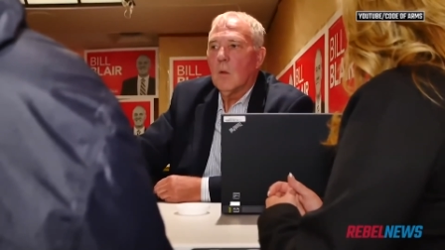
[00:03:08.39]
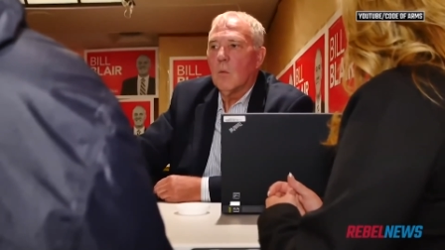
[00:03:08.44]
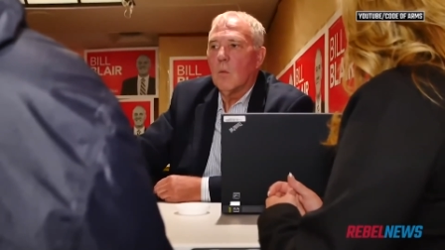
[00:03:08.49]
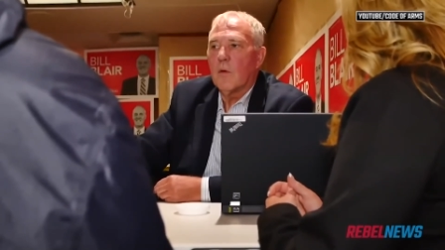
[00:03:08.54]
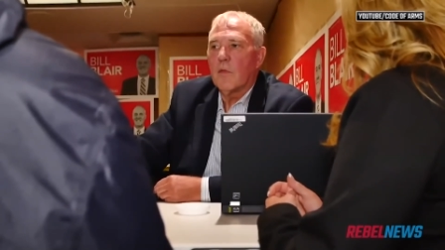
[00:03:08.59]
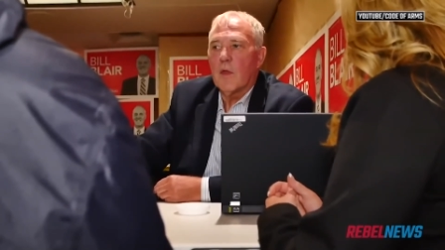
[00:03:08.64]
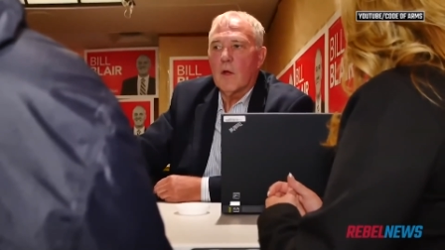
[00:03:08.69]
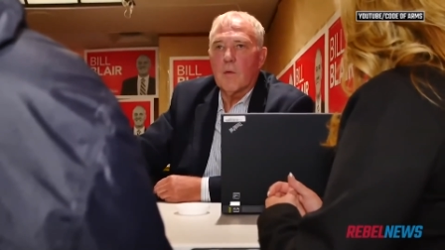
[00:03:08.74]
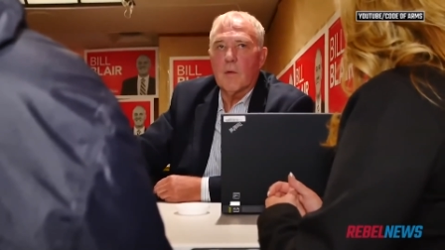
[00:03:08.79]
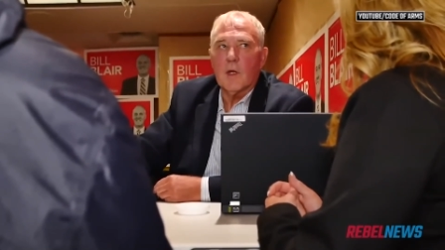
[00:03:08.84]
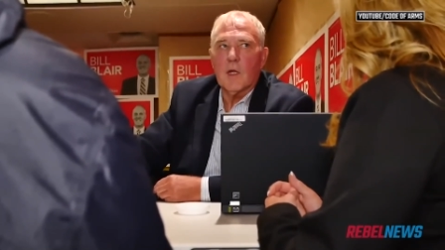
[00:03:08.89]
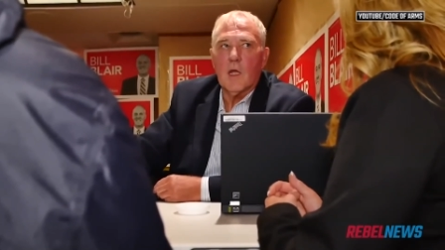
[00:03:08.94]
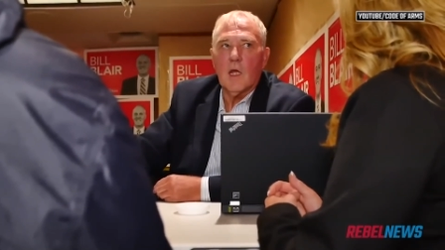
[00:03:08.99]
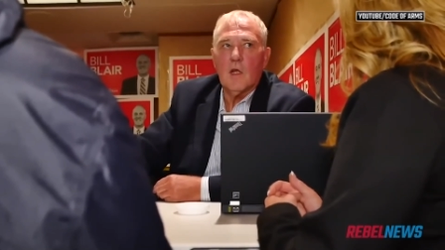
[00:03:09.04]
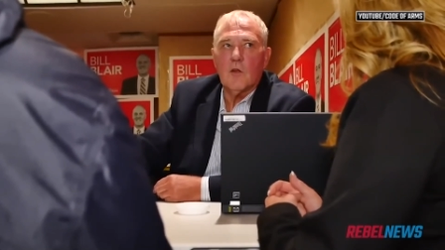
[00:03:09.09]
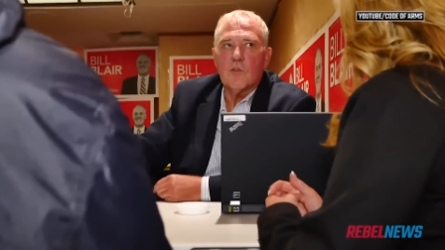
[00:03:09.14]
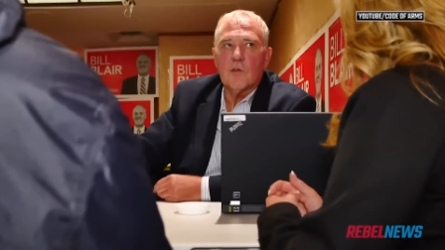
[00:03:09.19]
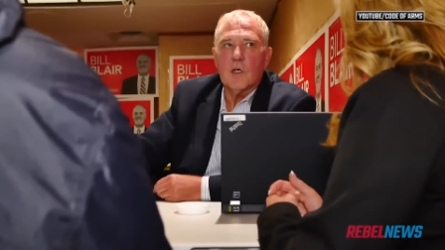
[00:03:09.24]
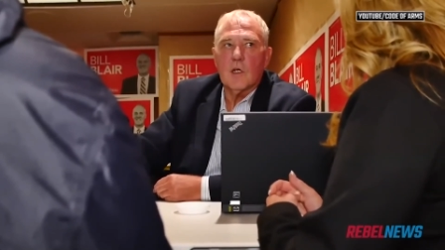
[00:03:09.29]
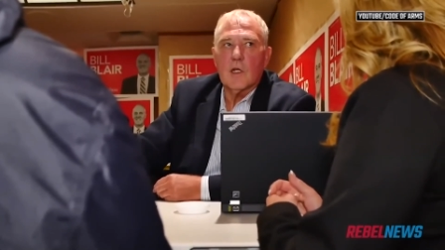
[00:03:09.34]
when they're
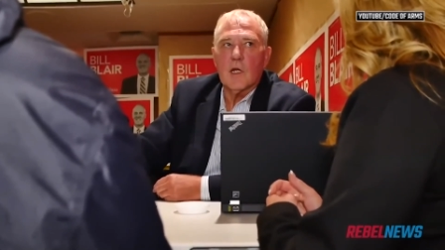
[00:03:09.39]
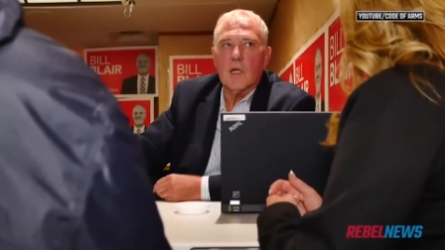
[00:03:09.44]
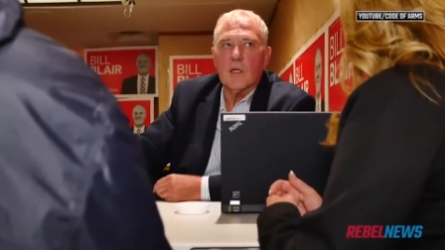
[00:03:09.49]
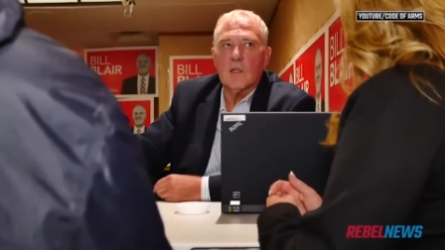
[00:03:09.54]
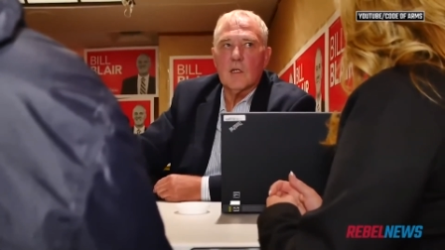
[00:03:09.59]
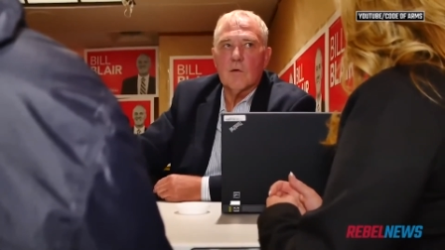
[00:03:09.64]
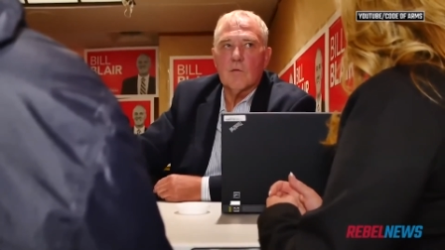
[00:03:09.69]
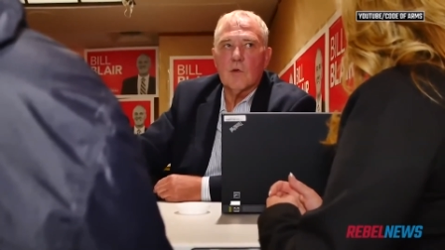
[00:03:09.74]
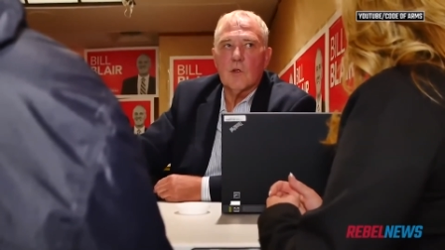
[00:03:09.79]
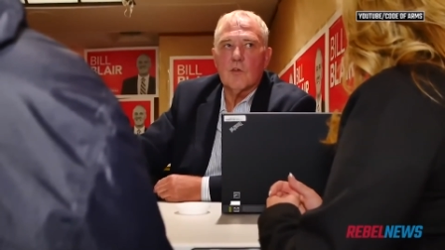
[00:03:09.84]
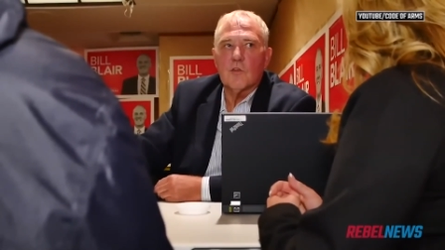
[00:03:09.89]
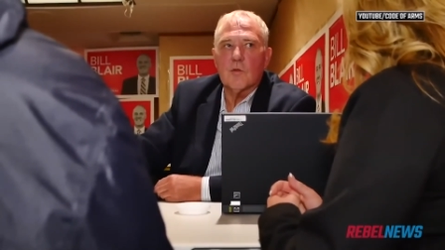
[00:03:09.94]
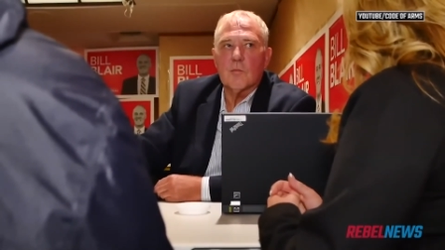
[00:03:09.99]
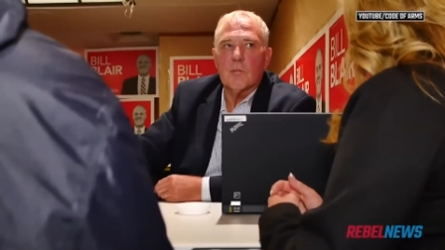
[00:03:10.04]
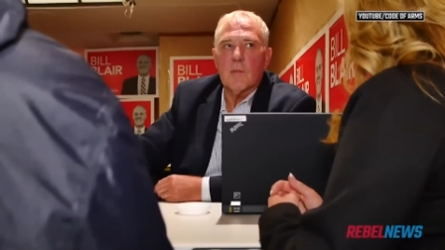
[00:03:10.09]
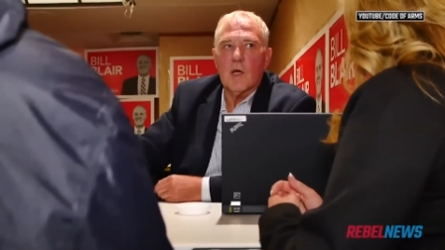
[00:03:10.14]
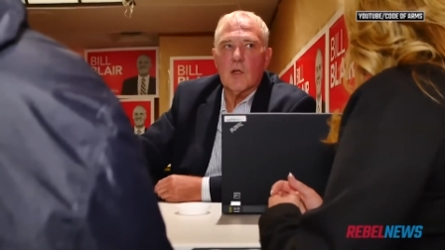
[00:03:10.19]
engaging in activities of